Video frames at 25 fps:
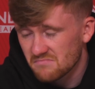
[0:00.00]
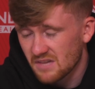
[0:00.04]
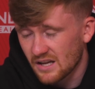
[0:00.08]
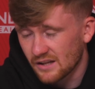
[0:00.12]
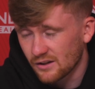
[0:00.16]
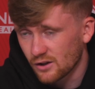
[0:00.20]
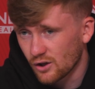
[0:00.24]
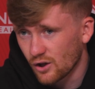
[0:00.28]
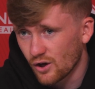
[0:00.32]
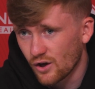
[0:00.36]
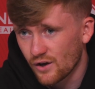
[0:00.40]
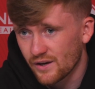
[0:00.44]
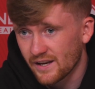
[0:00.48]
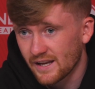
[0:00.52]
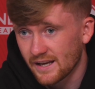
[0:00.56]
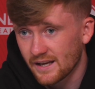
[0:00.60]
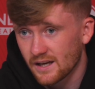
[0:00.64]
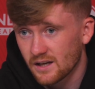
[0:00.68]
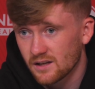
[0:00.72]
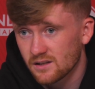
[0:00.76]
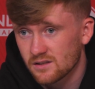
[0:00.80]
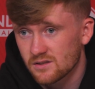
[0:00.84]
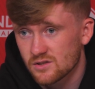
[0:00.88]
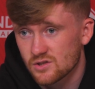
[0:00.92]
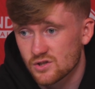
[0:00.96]
learn
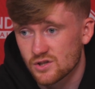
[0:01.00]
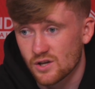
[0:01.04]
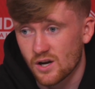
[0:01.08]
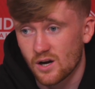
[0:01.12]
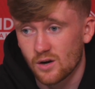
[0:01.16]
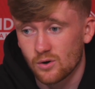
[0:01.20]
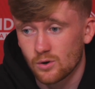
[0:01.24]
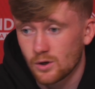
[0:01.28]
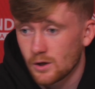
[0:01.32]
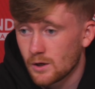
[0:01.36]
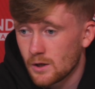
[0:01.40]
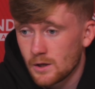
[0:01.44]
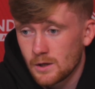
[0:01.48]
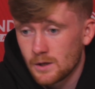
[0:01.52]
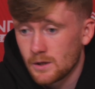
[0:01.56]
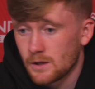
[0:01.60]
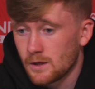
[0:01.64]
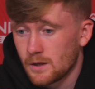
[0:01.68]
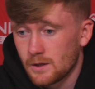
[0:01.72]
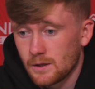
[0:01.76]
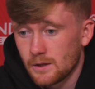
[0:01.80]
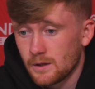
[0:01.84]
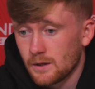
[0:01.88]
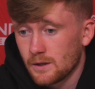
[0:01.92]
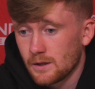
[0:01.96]
here. So,
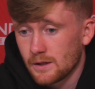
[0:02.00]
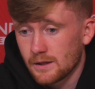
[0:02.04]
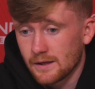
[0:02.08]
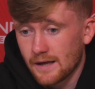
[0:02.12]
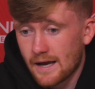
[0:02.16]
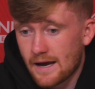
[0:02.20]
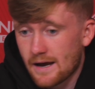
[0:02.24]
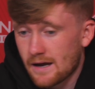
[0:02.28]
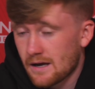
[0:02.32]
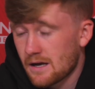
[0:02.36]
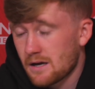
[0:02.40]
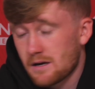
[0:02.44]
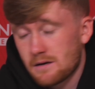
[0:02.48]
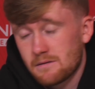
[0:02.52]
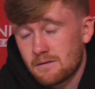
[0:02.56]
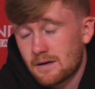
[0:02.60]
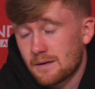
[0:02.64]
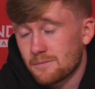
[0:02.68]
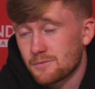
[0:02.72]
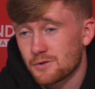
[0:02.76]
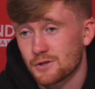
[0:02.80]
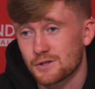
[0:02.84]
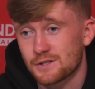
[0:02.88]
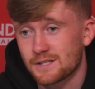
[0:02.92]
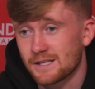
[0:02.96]
yeah,
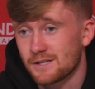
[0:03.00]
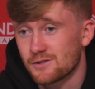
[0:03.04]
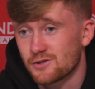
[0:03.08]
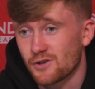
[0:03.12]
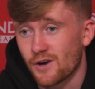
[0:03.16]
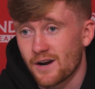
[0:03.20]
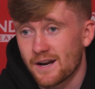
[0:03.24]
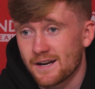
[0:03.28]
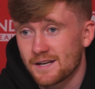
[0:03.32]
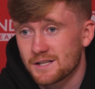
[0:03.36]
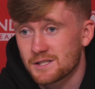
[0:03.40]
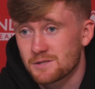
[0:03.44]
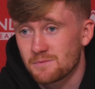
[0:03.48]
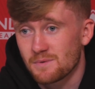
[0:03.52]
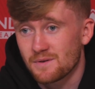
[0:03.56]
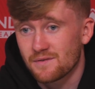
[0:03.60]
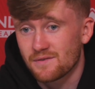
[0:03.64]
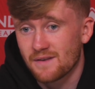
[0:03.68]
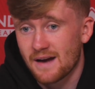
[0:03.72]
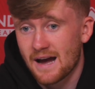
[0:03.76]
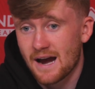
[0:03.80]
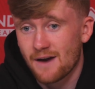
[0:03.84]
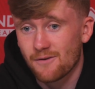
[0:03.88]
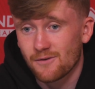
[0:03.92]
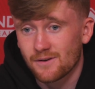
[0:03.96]
I'm just enjoying it, to be
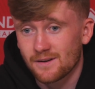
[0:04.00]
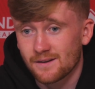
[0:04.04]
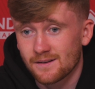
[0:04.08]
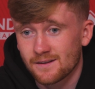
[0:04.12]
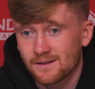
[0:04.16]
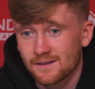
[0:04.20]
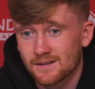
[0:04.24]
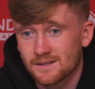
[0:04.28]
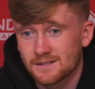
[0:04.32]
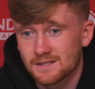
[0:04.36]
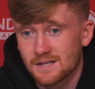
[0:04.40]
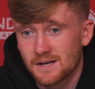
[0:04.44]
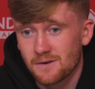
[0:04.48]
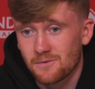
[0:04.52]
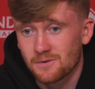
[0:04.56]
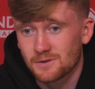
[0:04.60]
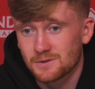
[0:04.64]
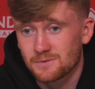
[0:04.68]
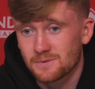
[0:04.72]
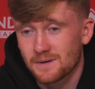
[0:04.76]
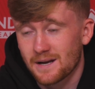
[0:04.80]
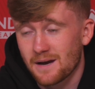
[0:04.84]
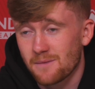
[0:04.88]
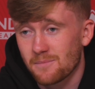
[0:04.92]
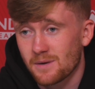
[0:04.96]
fair, and say
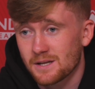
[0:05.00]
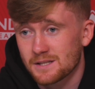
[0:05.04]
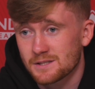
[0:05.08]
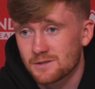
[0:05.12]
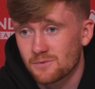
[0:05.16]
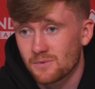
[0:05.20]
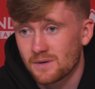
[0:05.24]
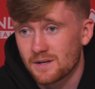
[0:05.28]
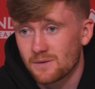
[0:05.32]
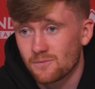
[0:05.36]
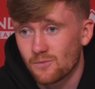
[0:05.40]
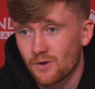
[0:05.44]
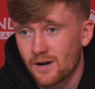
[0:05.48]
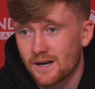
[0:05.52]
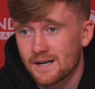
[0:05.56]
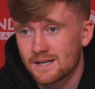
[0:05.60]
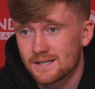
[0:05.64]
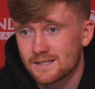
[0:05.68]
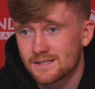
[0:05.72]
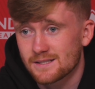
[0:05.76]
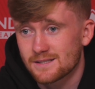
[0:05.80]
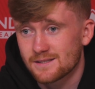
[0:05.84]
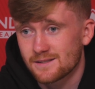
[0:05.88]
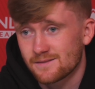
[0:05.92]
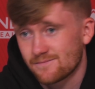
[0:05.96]
once we get back to winning
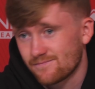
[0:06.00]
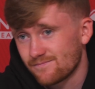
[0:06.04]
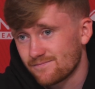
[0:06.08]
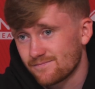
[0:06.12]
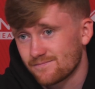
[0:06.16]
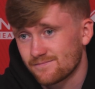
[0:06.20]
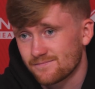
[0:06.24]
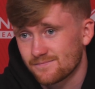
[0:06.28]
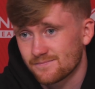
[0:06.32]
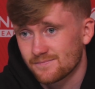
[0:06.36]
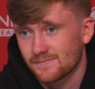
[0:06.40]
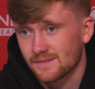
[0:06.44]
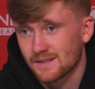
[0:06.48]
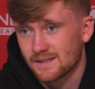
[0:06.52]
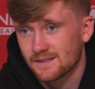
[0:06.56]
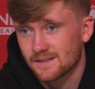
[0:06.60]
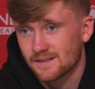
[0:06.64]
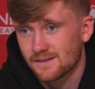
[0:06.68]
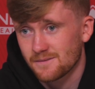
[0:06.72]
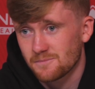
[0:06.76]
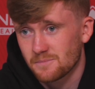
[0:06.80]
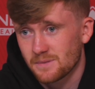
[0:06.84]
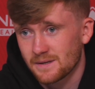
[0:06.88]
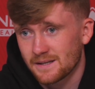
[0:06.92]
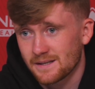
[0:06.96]
ways,
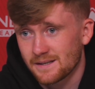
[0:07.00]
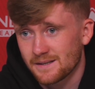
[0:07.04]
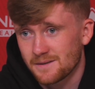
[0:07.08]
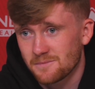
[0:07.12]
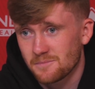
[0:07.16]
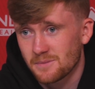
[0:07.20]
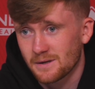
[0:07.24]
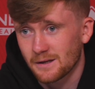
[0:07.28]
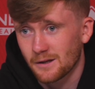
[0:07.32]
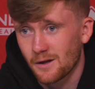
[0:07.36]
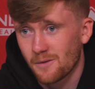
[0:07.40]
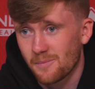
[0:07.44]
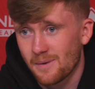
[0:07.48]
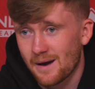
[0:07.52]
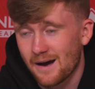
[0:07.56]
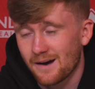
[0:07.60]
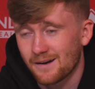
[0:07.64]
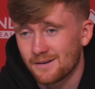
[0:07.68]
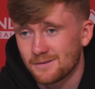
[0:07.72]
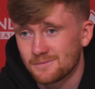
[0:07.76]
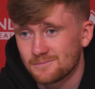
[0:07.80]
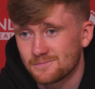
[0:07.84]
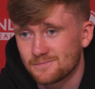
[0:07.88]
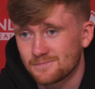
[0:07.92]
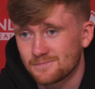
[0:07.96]
it'd be a lot better.